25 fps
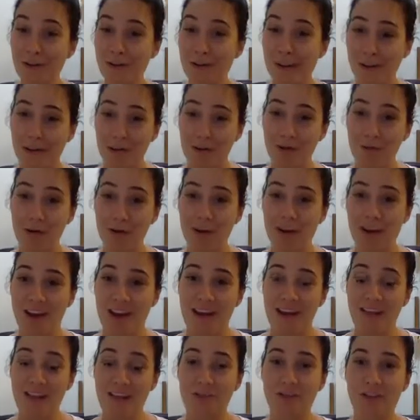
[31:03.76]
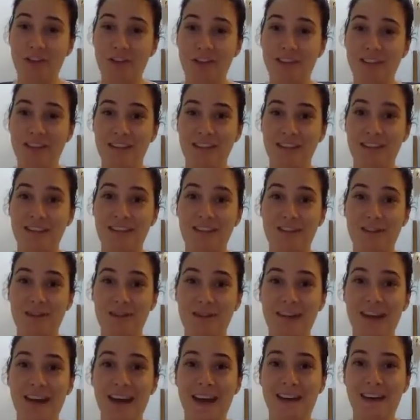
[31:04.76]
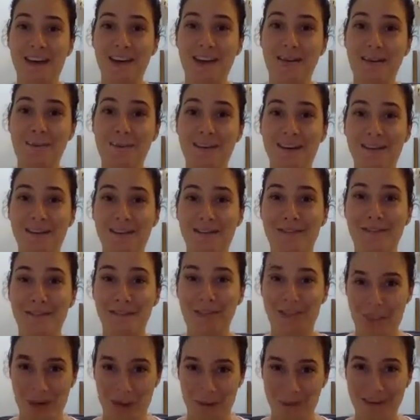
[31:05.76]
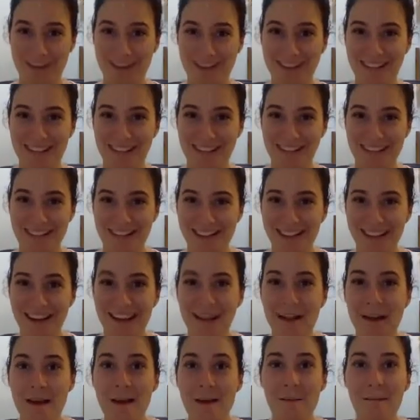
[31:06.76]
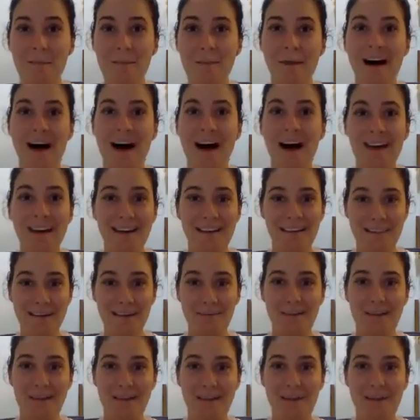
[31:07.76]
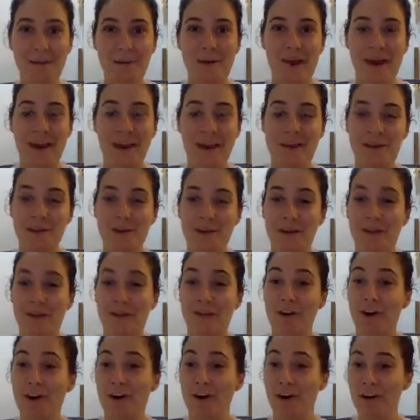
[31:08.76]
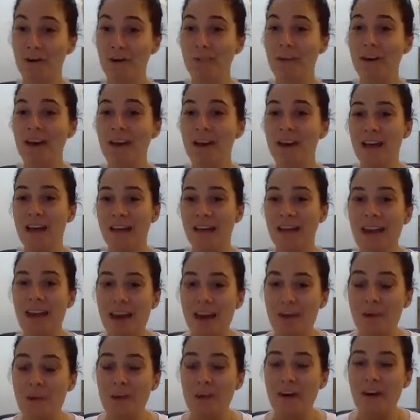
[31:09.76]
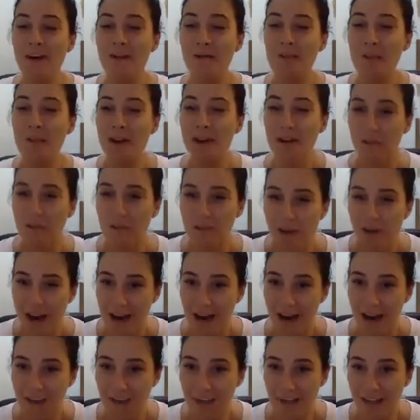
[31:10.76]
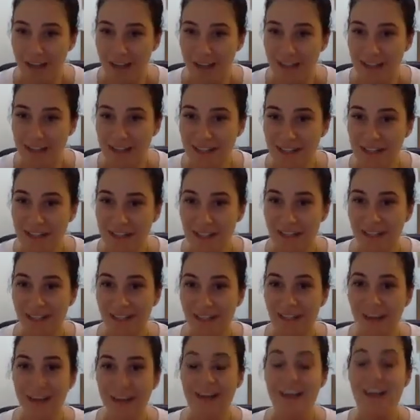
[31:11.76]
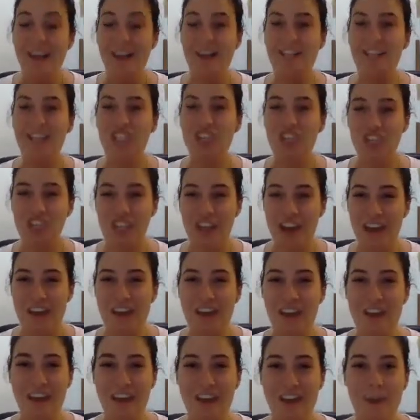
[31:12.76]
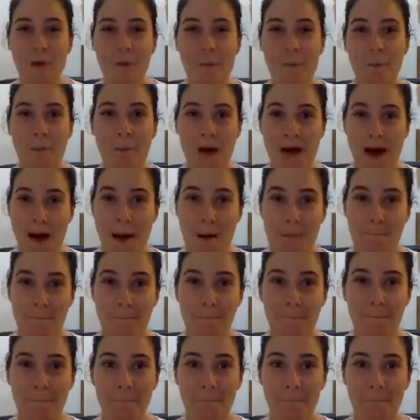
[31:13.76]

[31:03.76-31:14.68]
like a fruitcake if you decide to do that in the middle of the shopping centre, but it's a really cool, handy one for home. The other one of my favourites is shaking your bum.